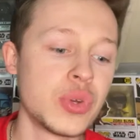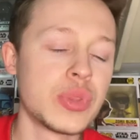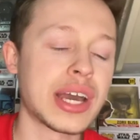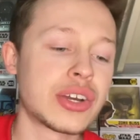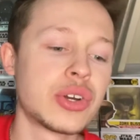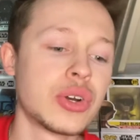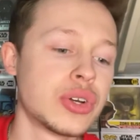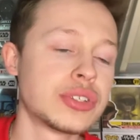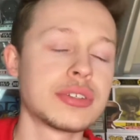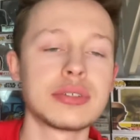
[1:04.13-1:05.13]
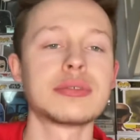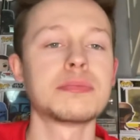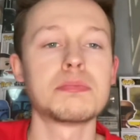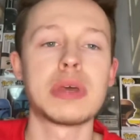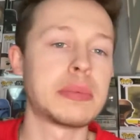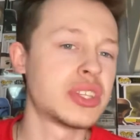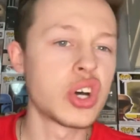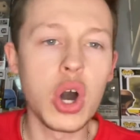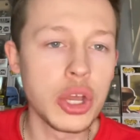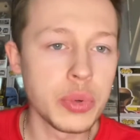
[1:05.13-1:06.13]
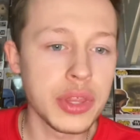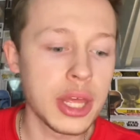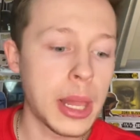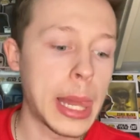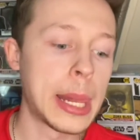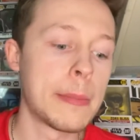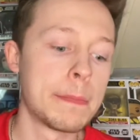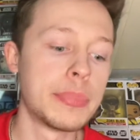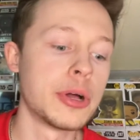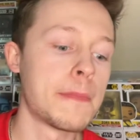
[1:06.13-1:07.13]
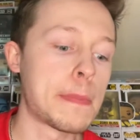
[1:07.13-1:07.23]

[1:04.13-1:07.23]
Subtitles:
that could maybe tie with it, but